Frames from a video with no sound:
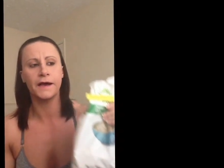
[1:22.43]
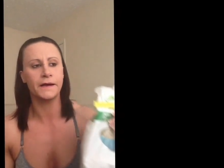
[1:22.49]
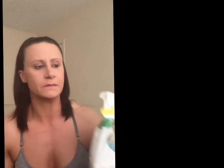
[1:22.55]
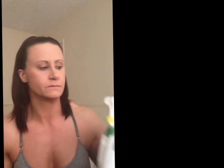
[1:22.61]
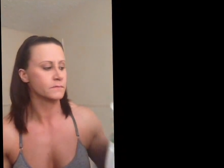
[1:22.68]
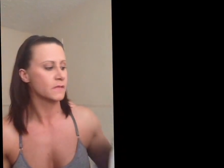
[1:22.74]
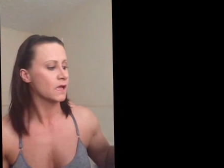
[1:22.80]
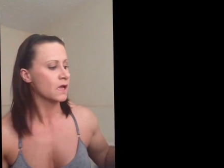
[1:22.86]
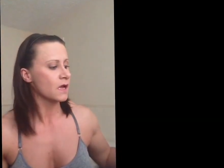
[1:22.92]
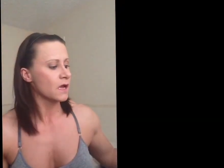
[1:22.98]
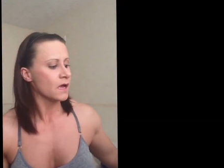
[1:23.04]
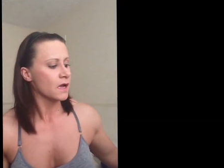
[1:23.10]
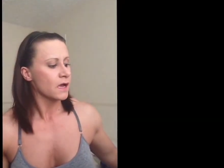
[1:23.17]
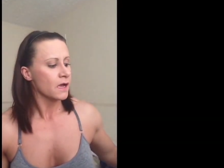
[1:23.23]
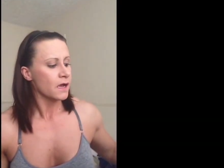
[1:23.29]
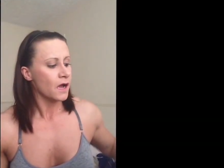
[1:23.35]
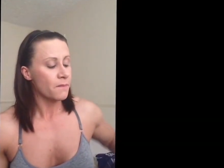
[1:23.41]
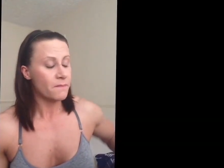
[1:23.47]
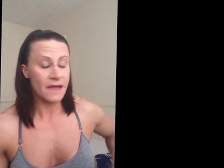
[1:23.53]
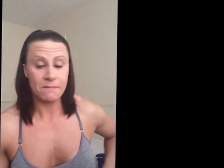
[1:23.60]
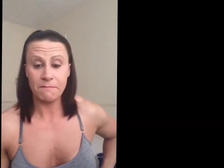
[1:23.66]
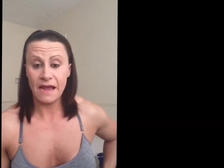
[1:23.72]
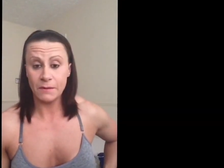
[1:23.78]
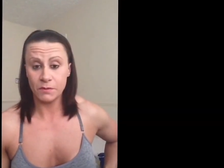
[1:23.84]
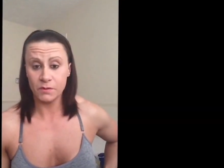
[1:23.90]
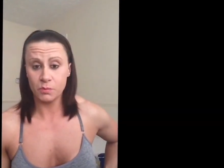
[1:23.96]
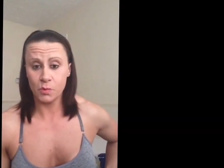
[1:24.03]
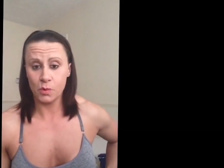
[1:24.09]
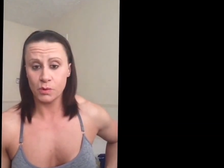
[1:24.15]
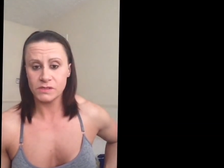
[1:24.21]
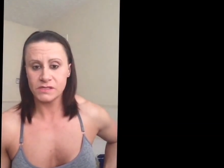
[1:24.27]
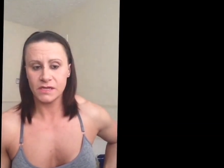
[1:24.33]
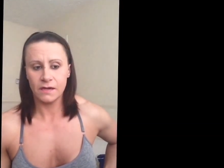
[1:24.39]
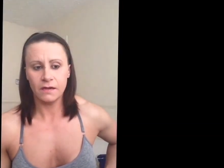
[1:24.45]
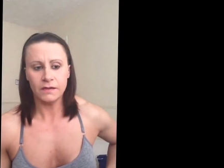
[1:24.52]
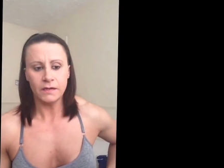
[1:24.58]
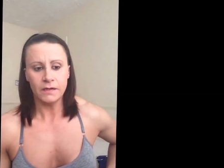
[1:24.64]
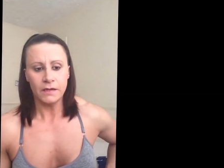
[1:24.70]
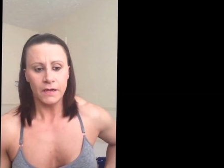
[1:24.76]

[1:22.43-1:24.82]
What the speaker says: I made with water.